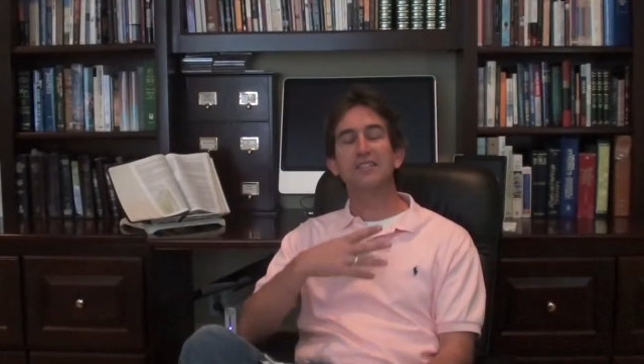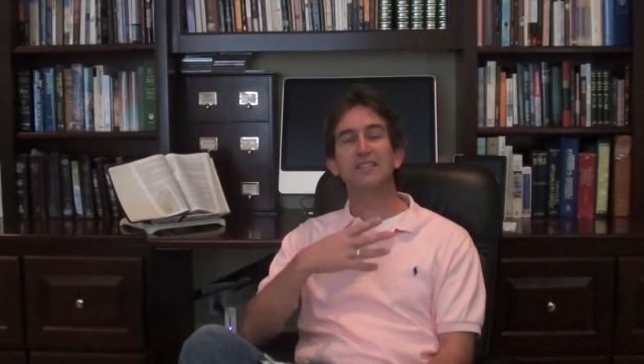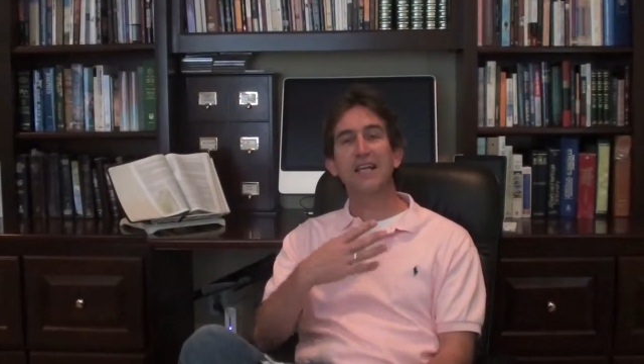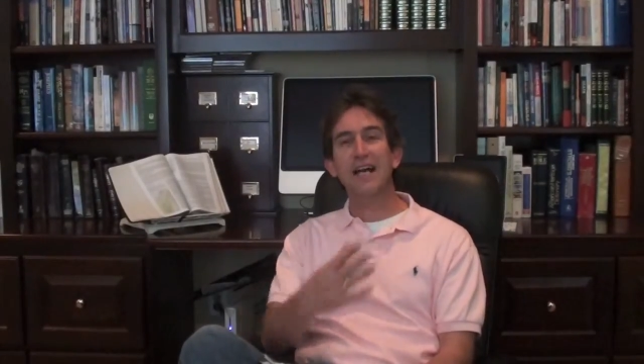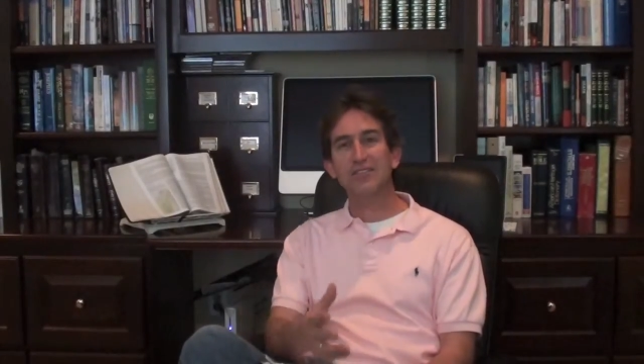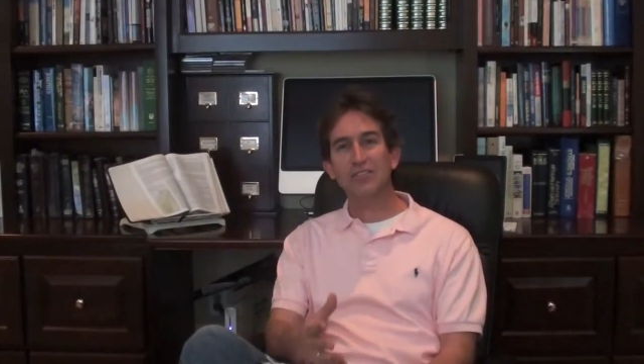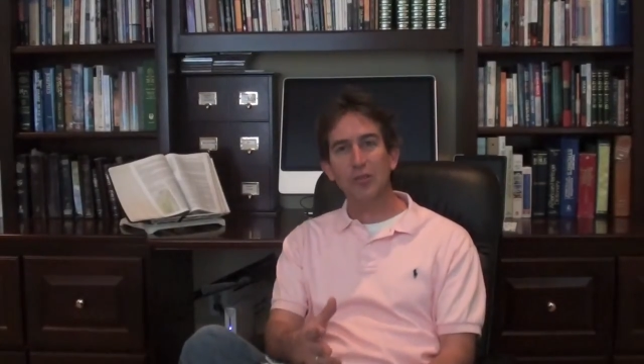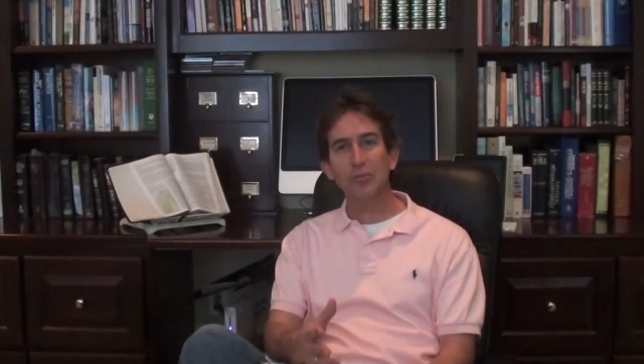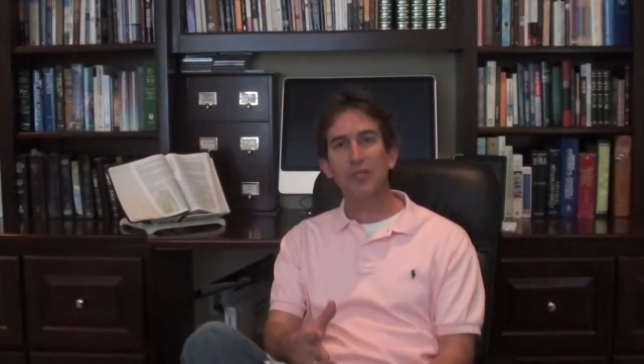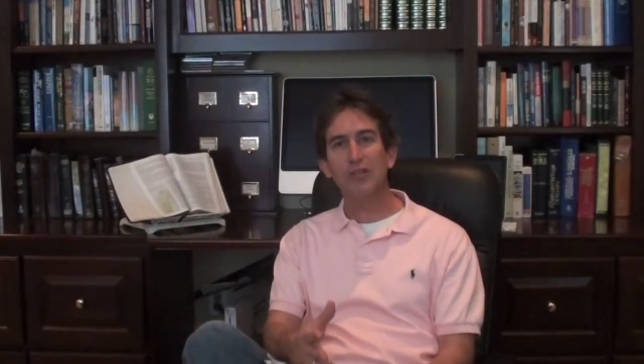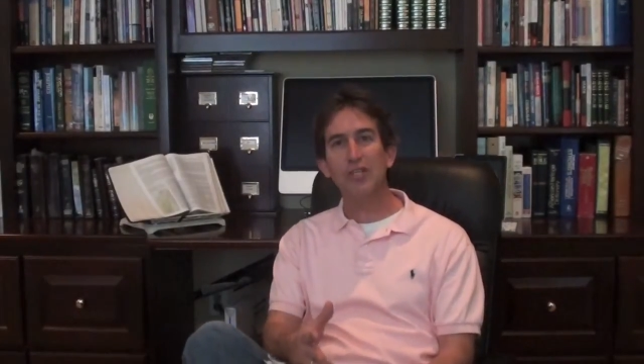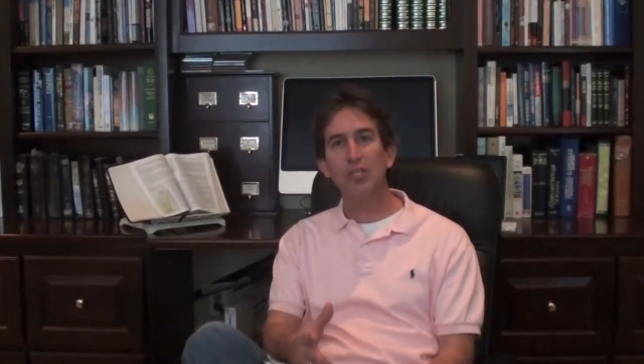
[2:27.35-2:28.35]
It's not
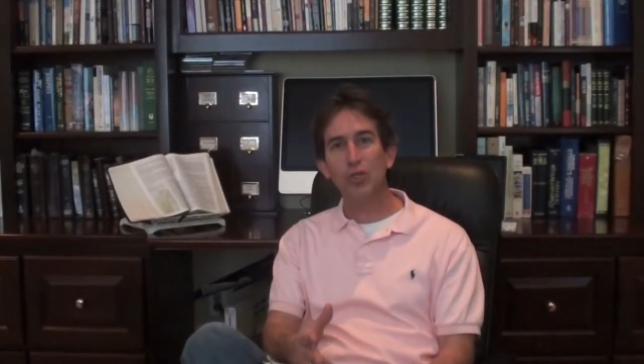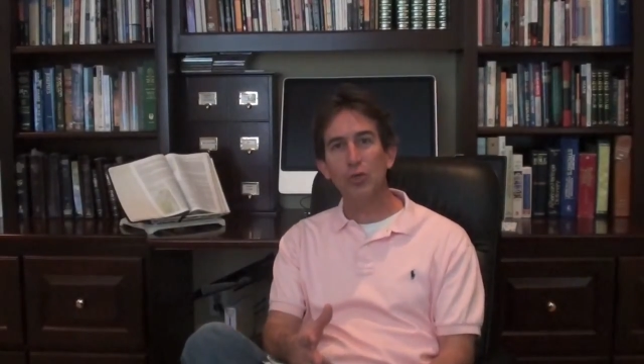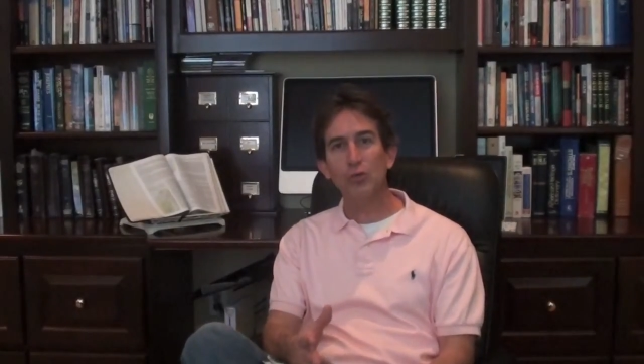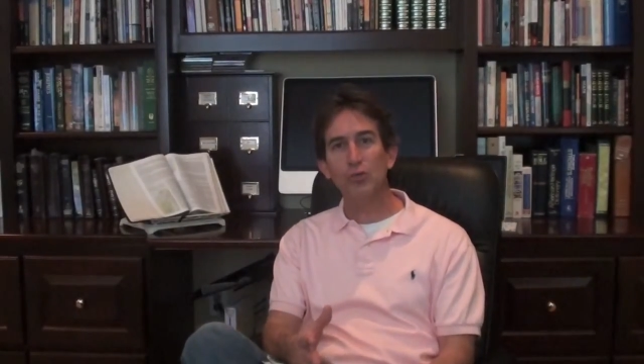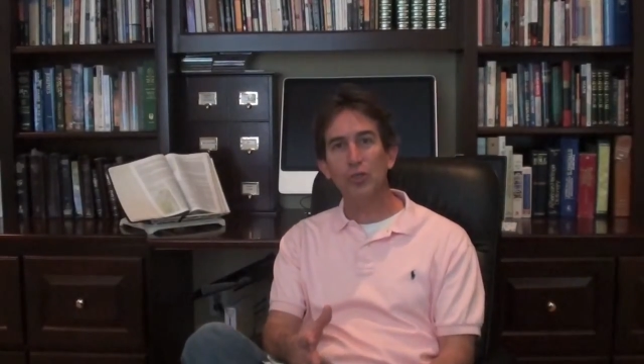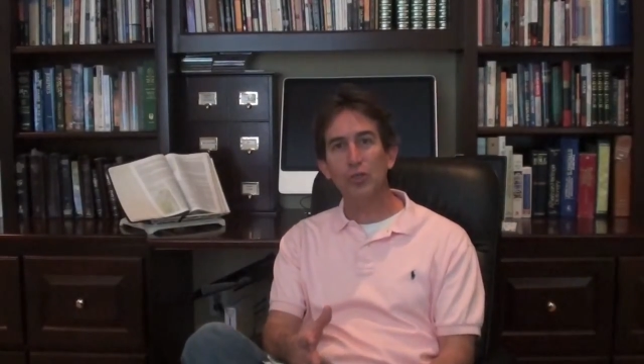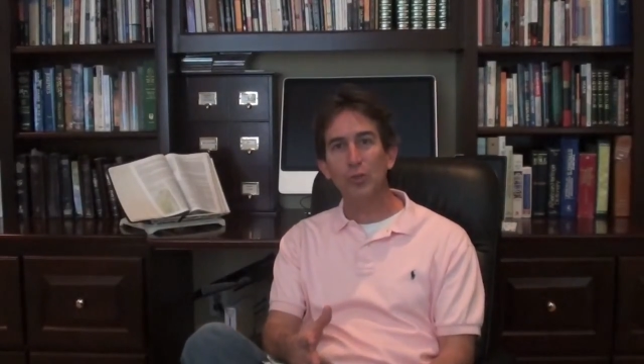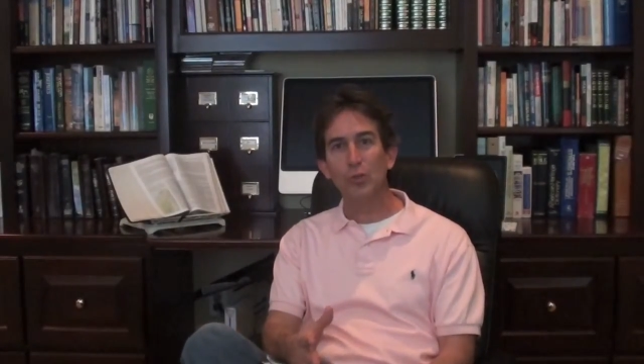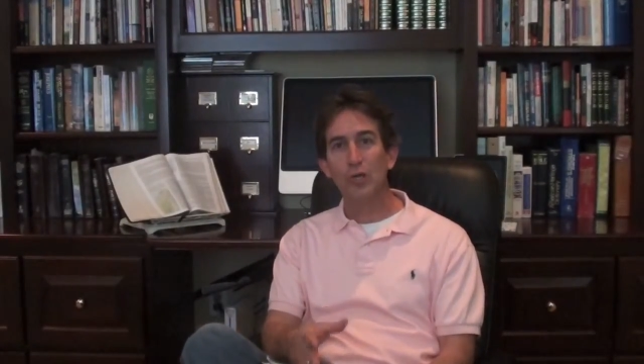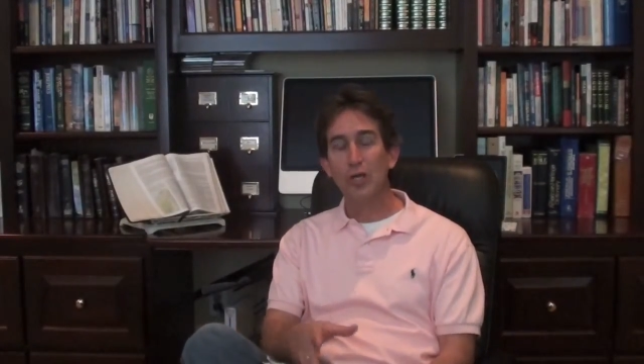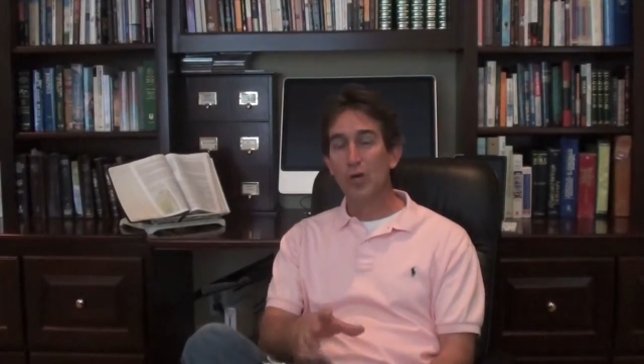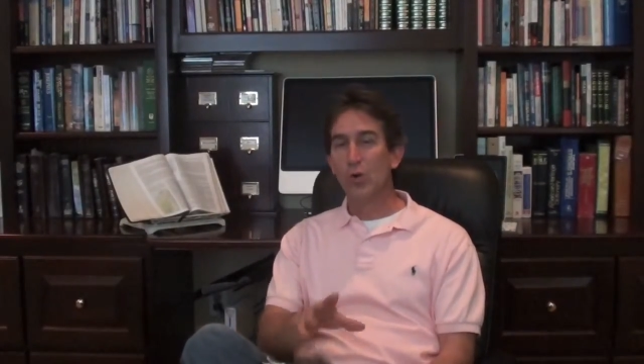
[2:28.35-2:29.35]
something that you
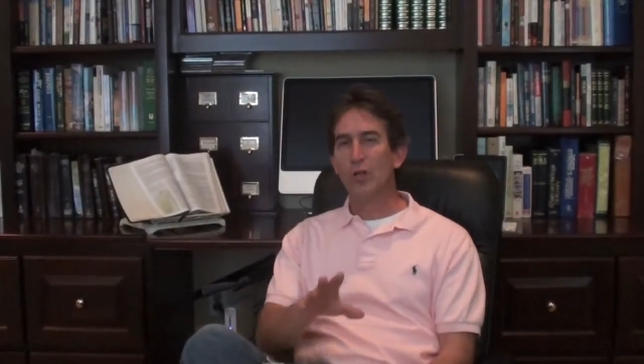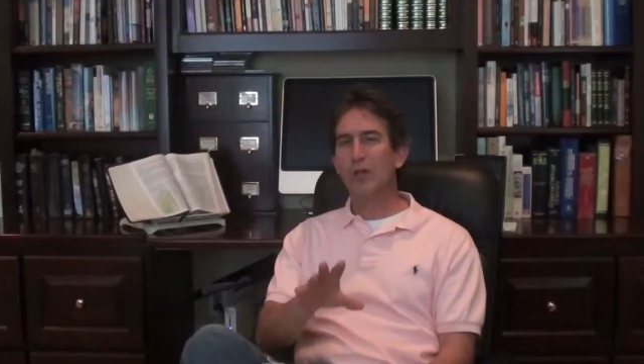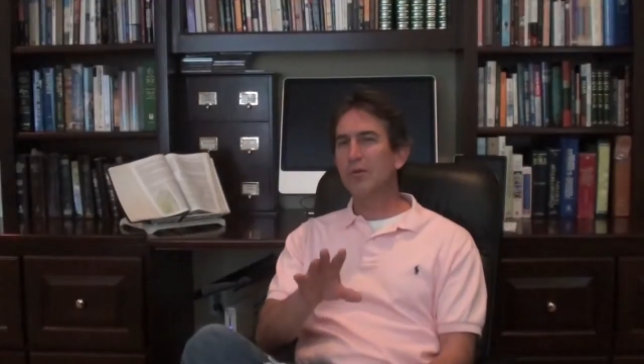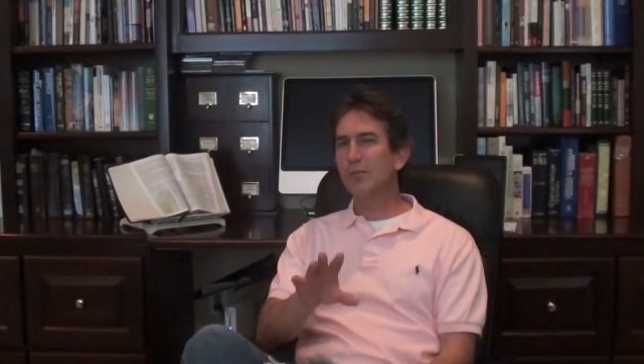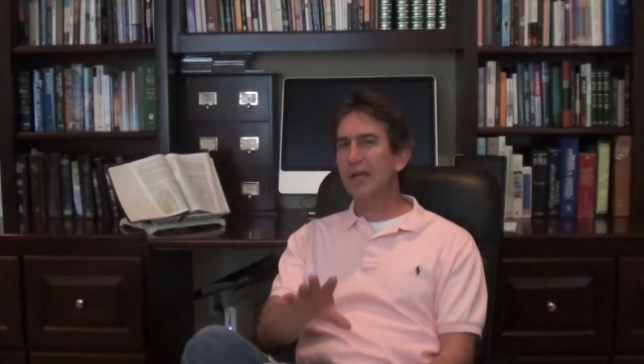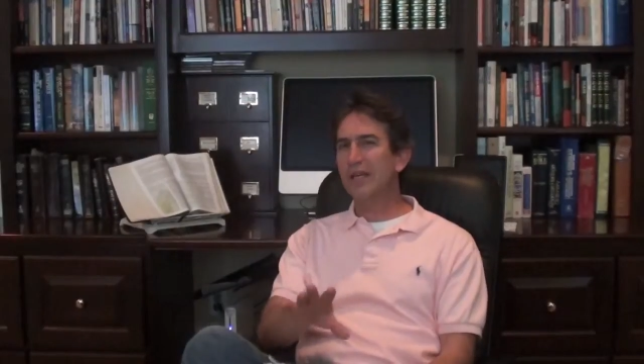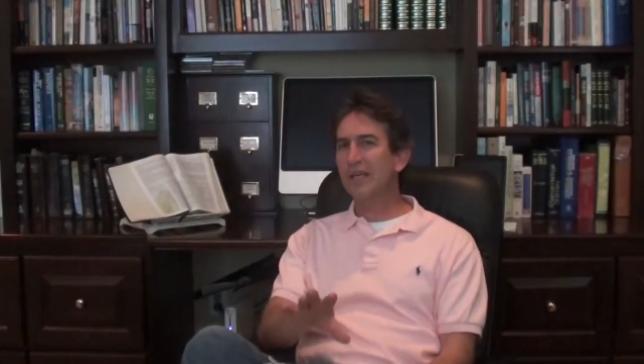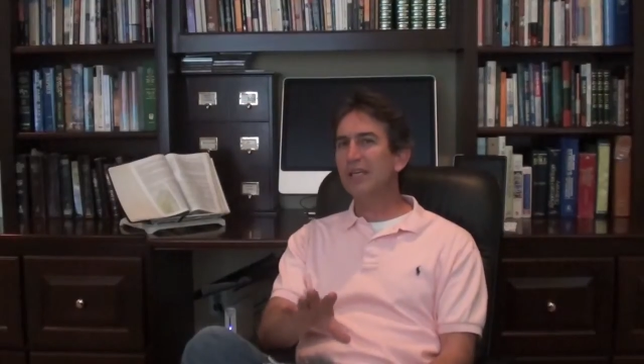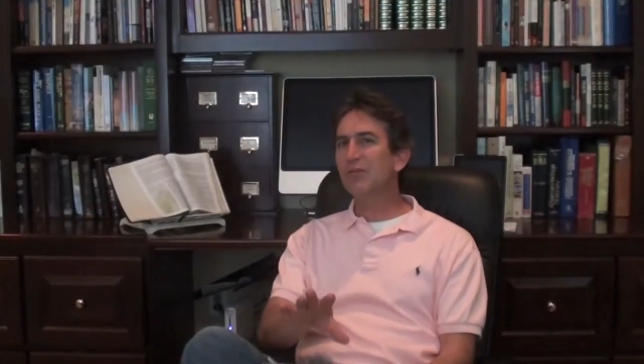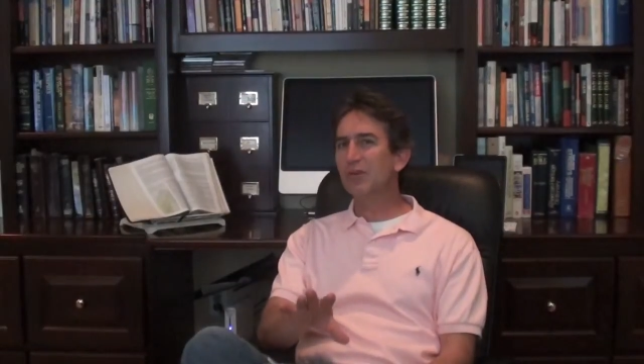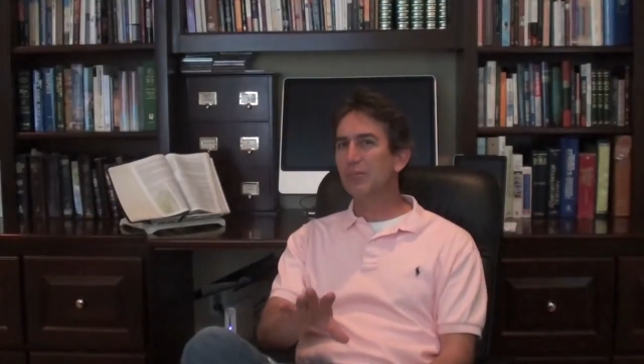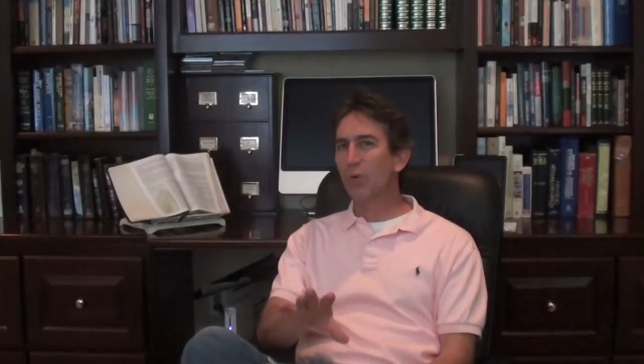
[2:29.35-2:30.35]
do. Well, let me make it
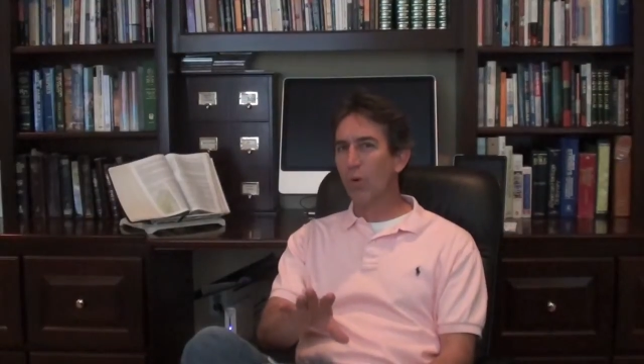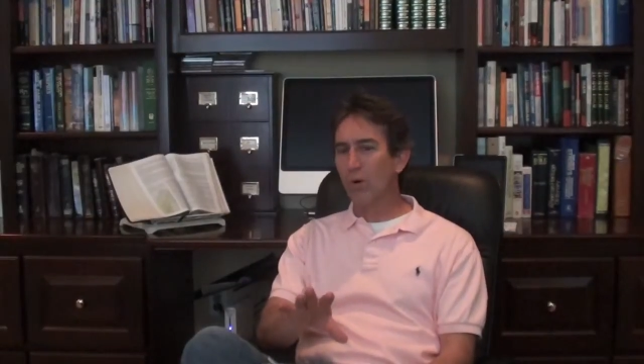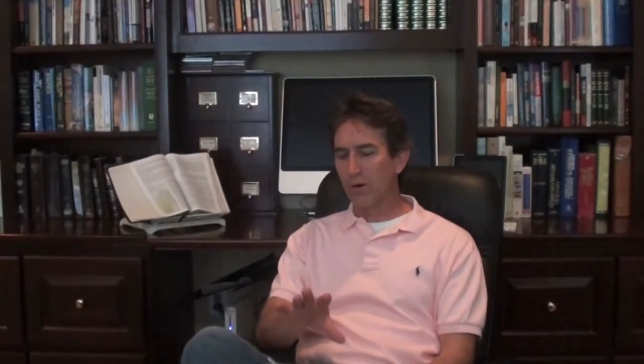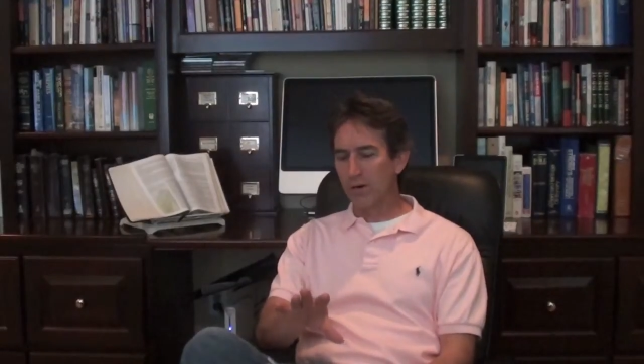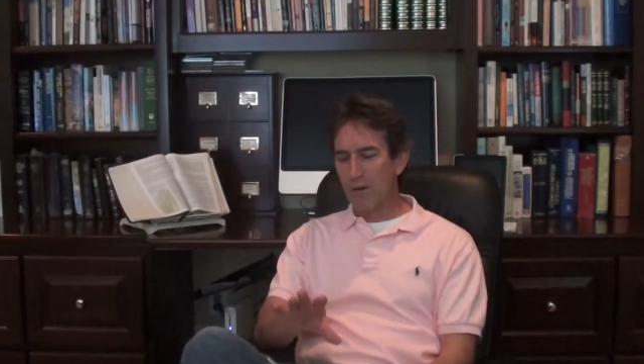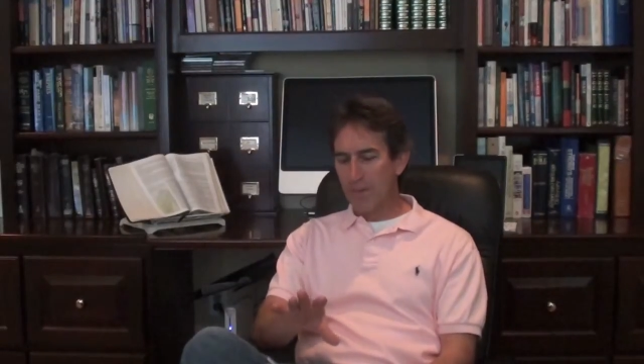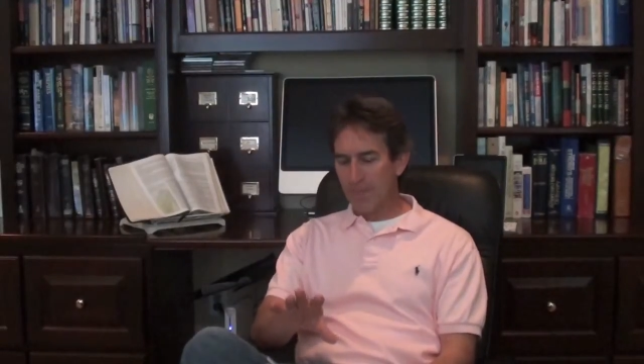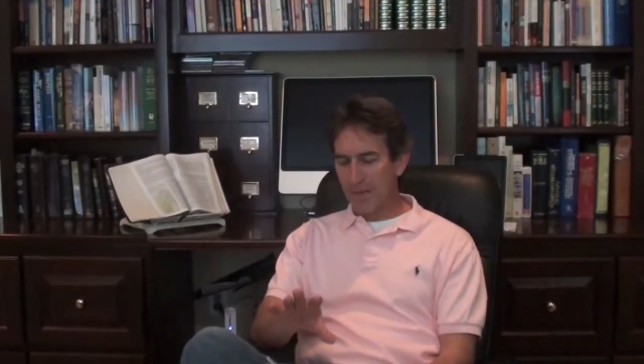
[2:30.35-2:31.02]
even more,